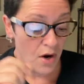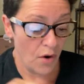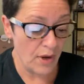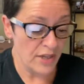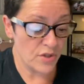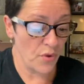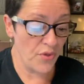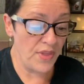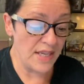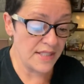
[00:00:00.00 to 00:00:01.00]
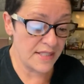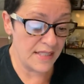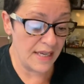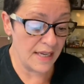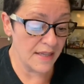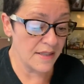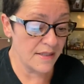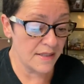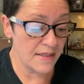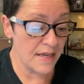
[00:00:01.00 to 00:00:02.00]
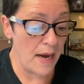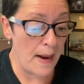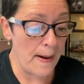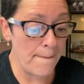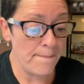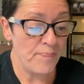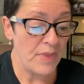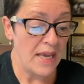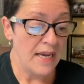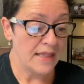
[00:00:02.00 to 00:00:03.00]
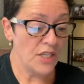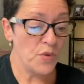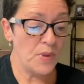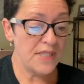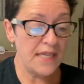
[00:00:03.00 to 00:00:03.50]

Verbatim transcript: Okay, so this is, um, this was